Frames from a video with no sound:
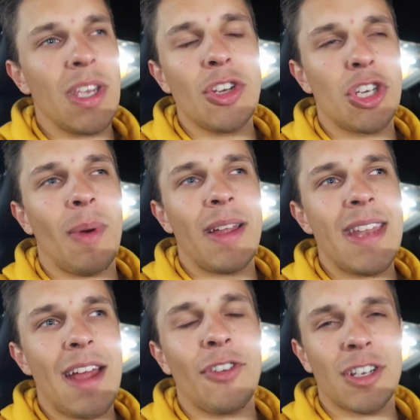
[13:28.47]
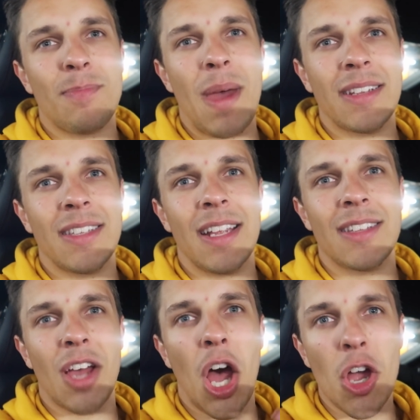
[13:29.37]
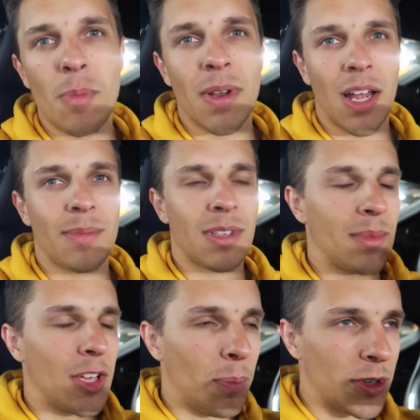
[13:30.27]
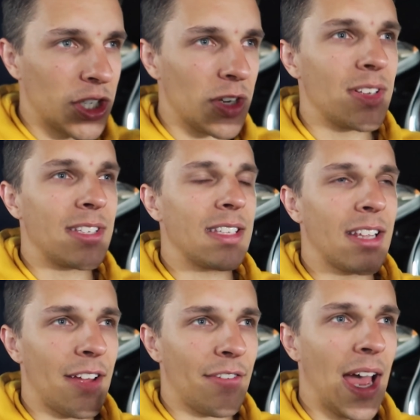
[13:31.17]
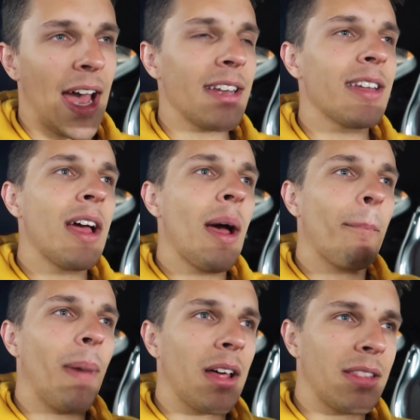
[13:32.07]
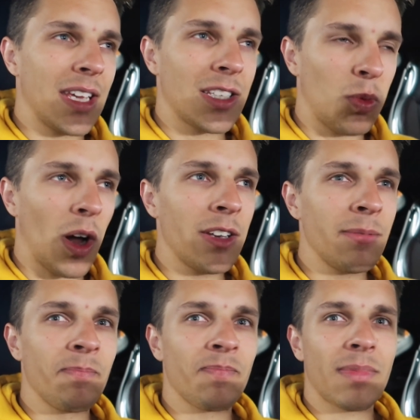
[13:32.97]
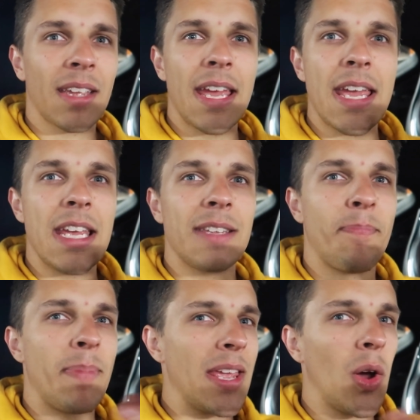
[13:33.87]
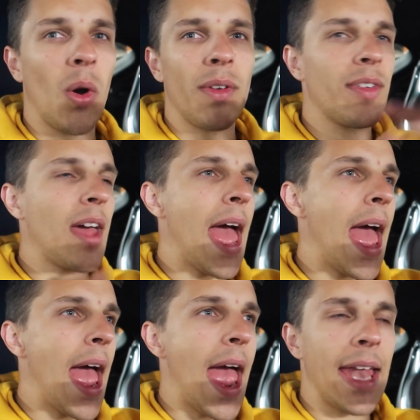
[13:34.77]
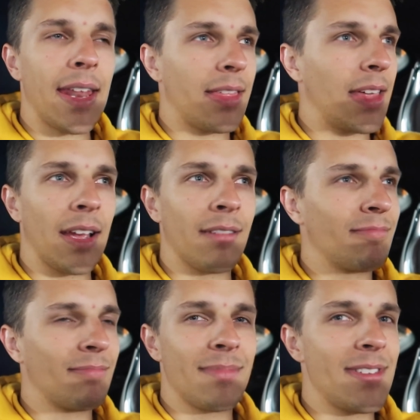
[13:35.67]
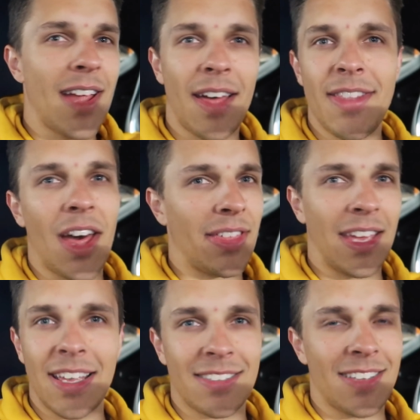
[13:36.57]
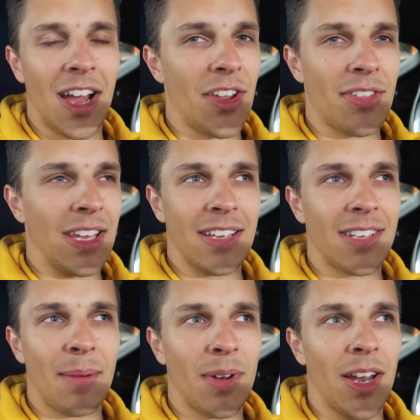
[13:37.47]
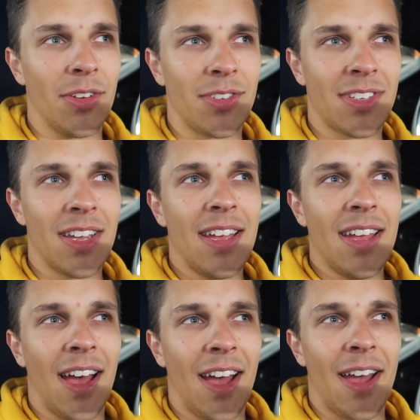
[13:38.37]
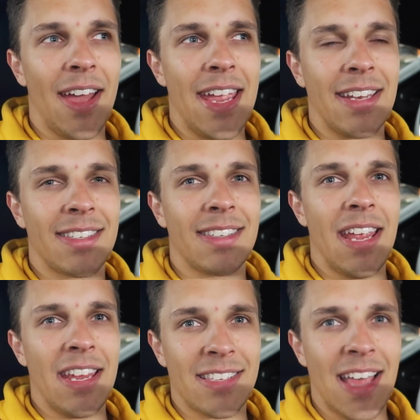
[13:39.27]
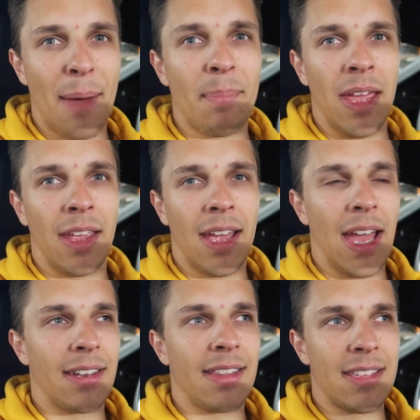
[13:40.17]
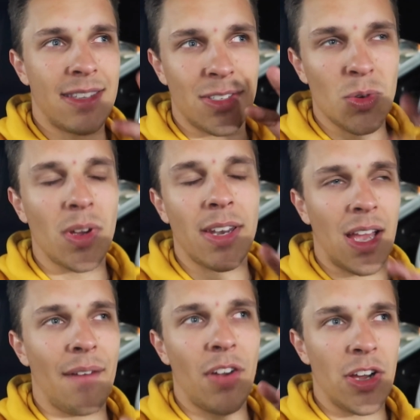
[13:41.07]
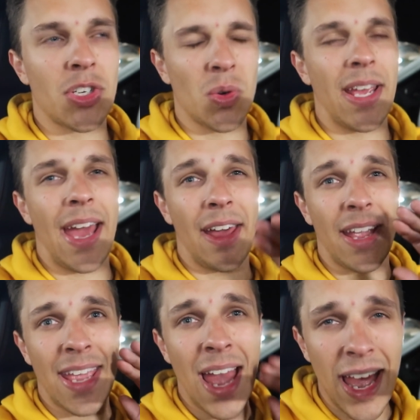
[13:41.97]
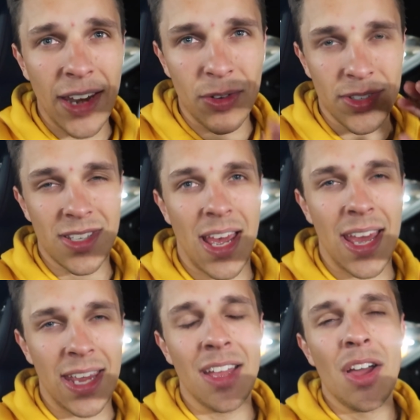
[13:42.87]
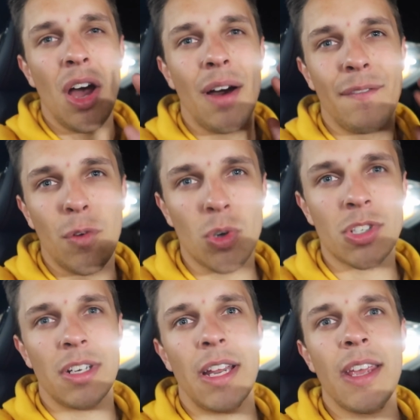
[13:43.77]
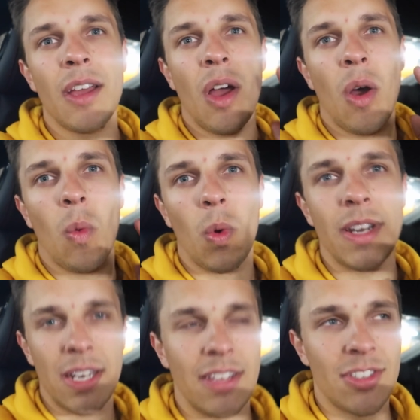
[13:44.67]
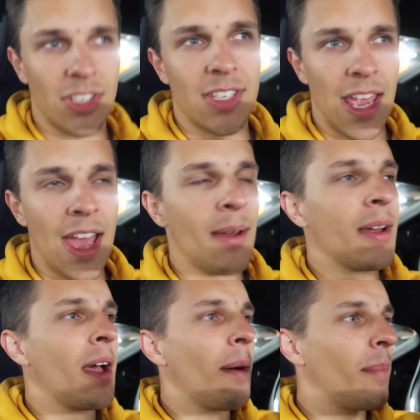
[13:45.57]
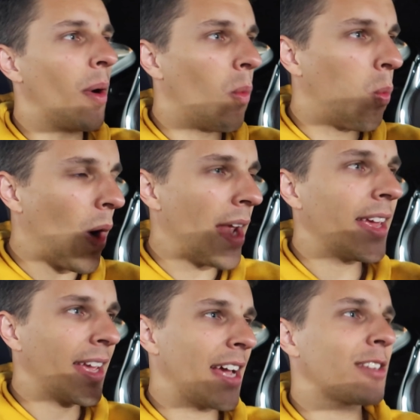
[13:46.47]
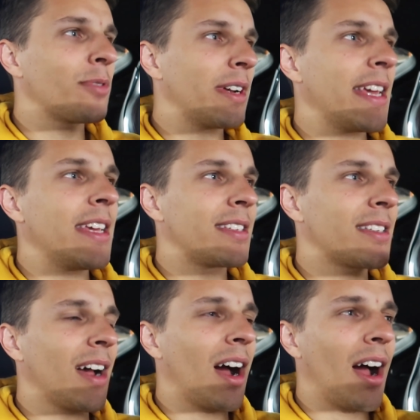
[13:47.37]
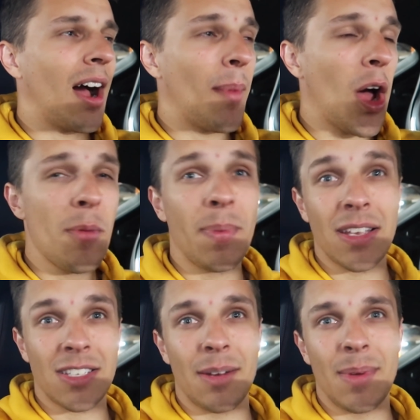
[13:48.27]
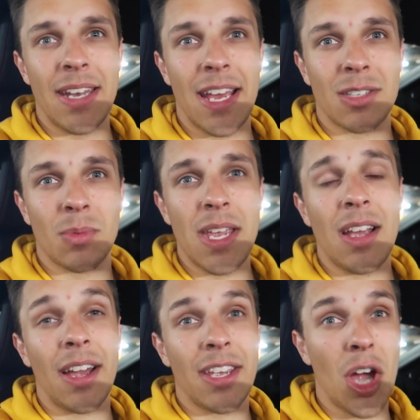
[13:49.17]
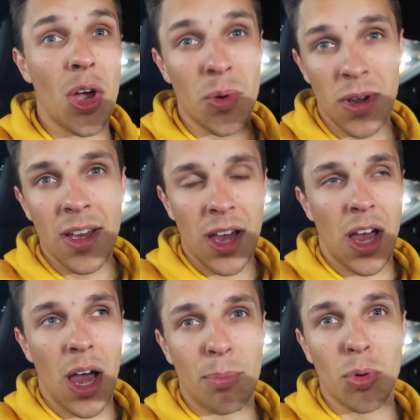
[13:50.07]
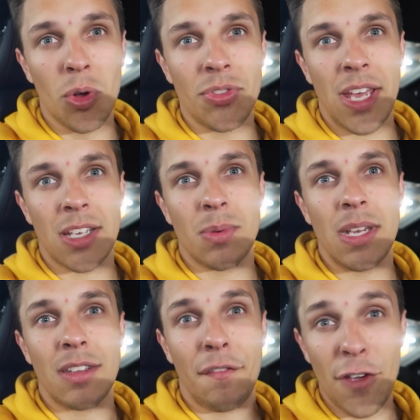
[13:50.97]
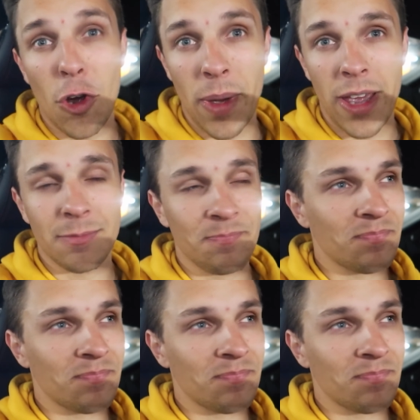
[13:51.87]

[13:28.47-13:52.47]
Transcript: YouTube, I never expected it to open up some of the opportunities that I've had, but this one is beyond anything. Nothing has, I don't think, has come close. It's that big, and this is all going to come very shortly, and I cannot say, unfortunately, what it is just yet, but when it gets released, I'm hoping it's going to be next week. I go abroad next week to film it.